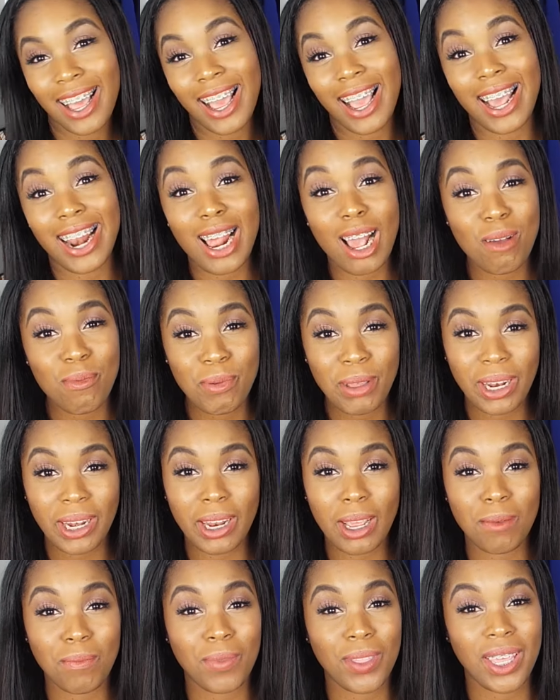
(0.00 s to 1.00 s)
And I picked
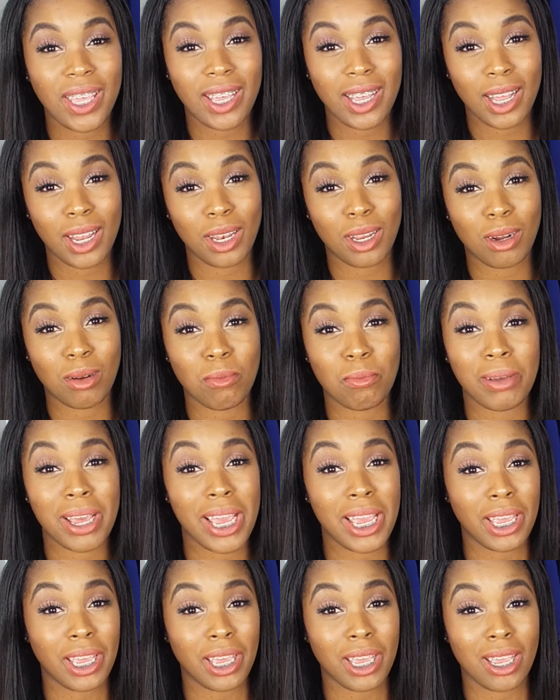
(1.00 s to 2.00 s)
up the color
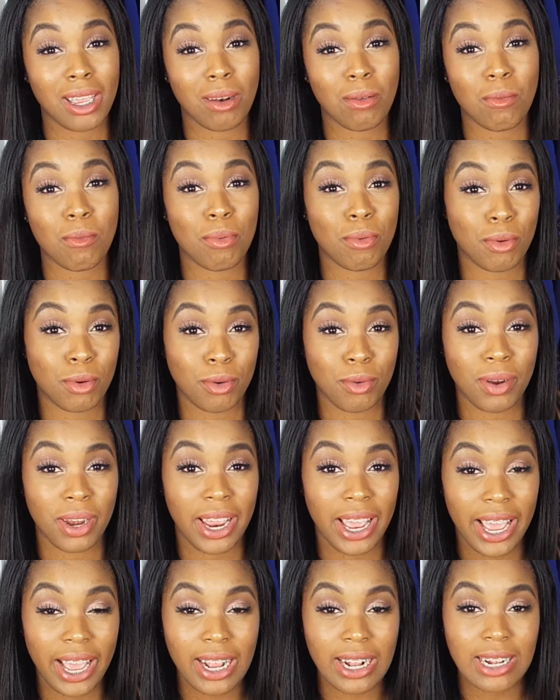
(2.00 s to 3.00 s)
Bangin'
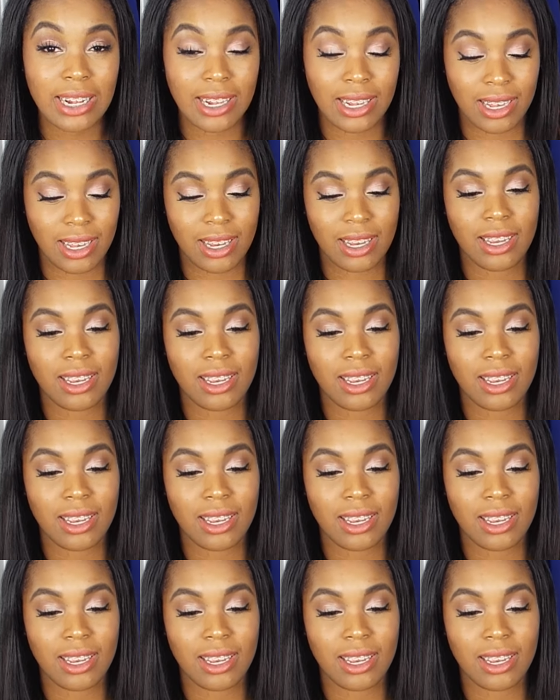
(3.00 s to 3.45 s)
Brunette.